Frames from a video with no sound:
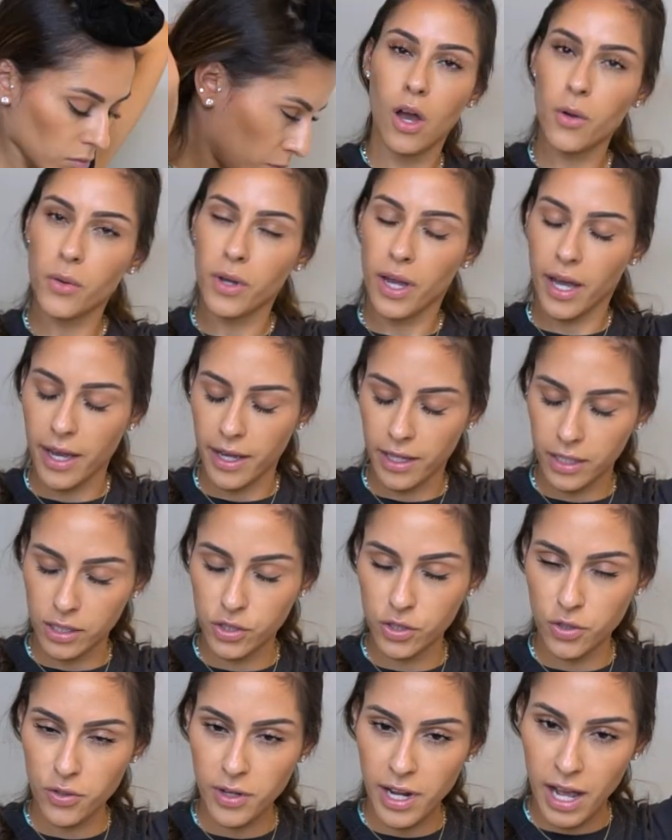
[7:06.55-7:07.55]
Okay,
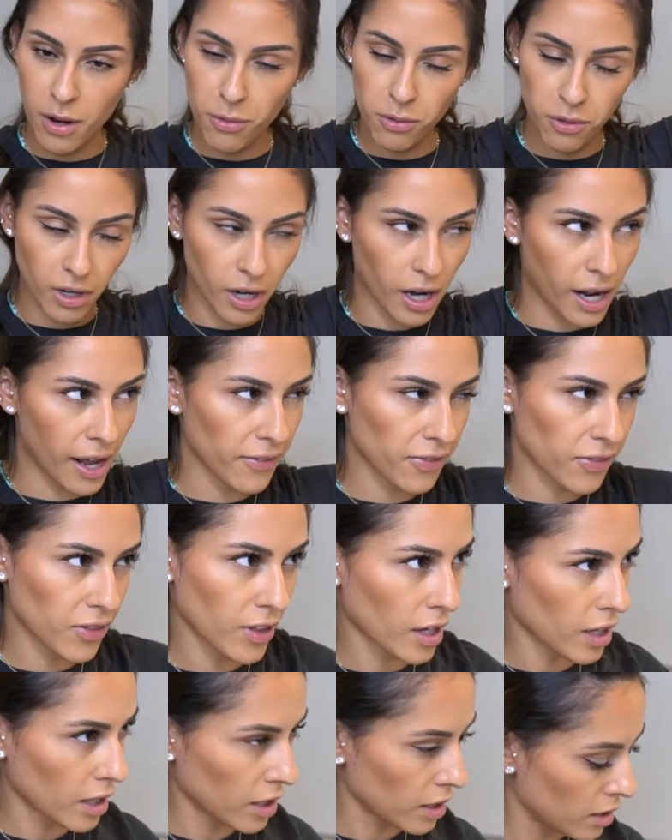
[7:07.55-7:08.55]
so now we're at
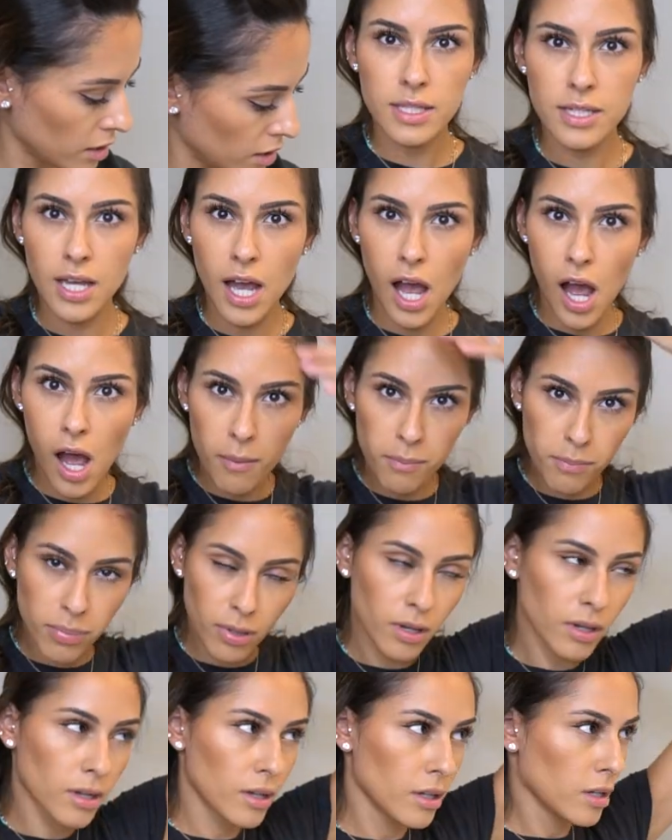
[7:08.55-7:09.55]
the top.
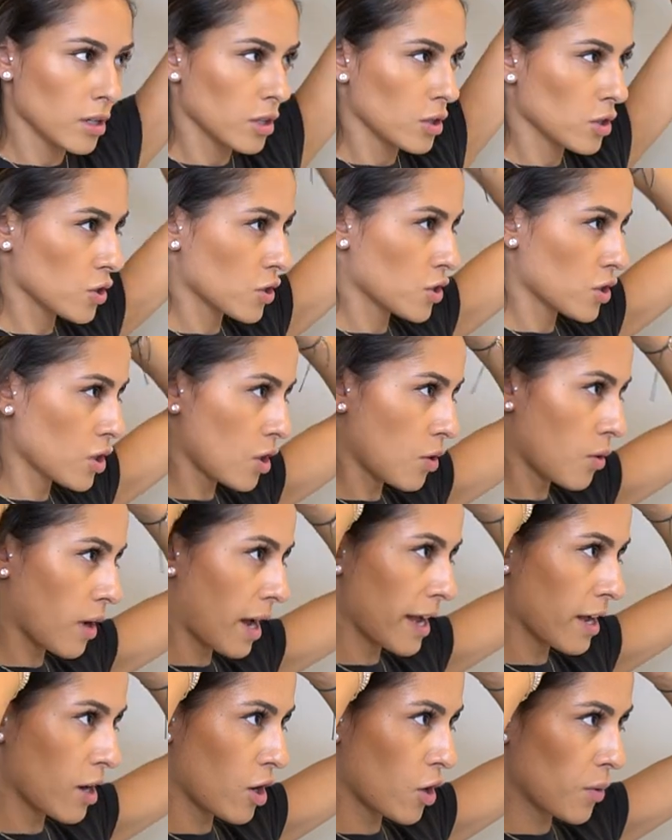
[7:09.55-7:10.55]
So
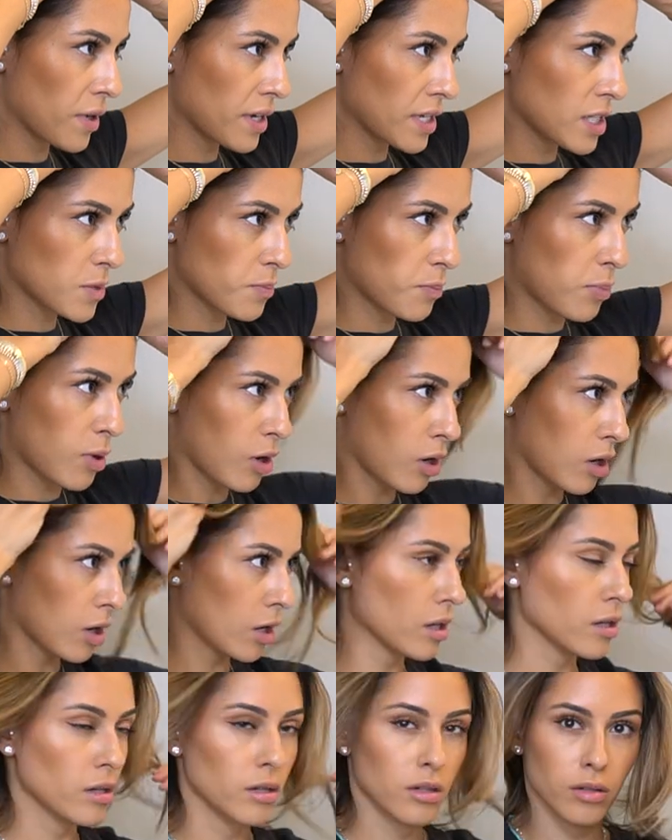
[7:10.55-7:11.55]
I always
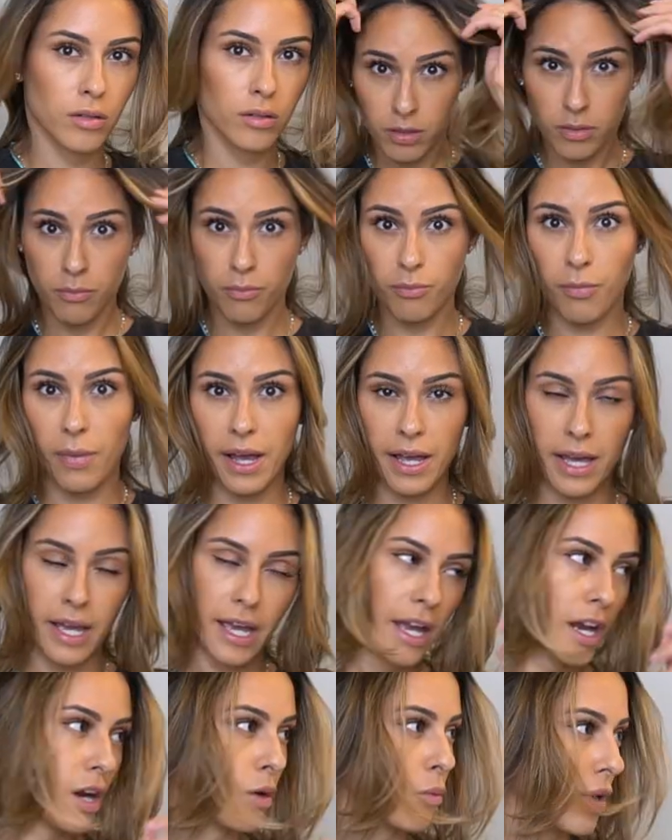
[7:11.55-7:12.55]
part my
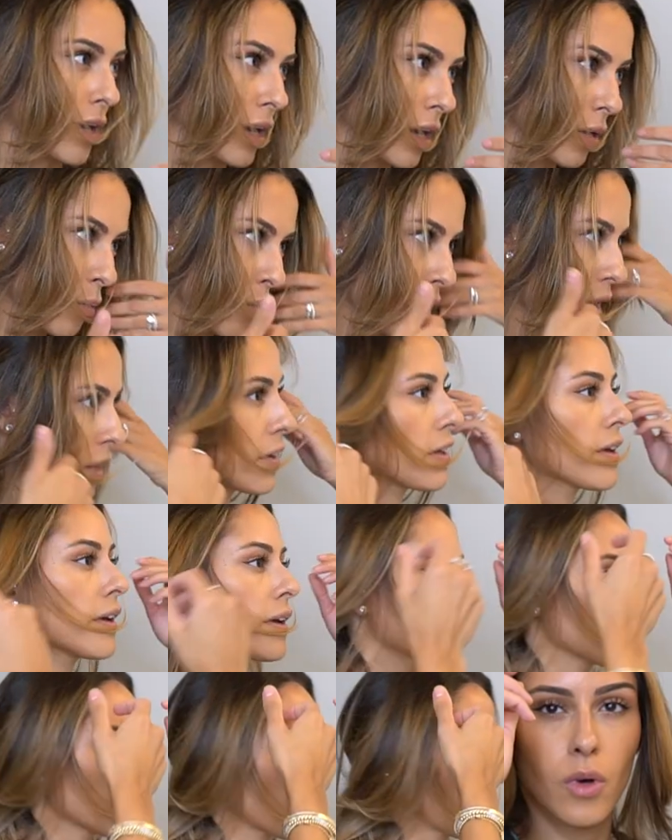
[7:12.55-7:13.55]
hair where I want
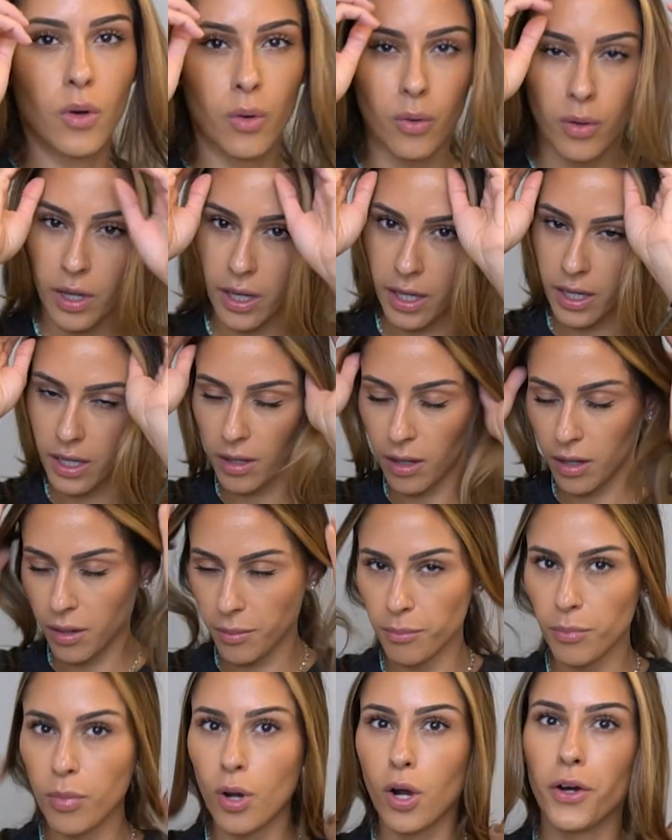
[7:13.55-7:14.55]
it. Okay,
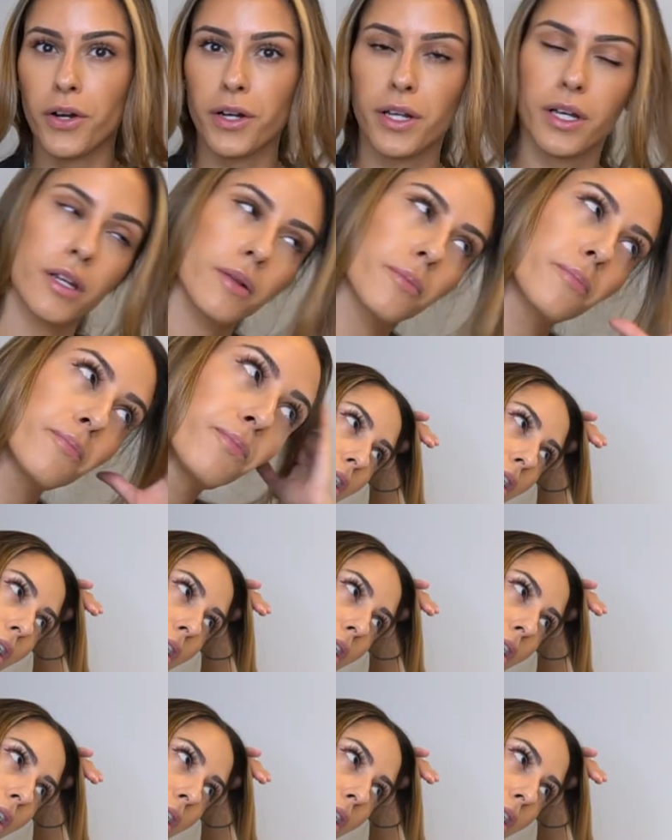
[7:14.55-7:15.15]
I'm parted.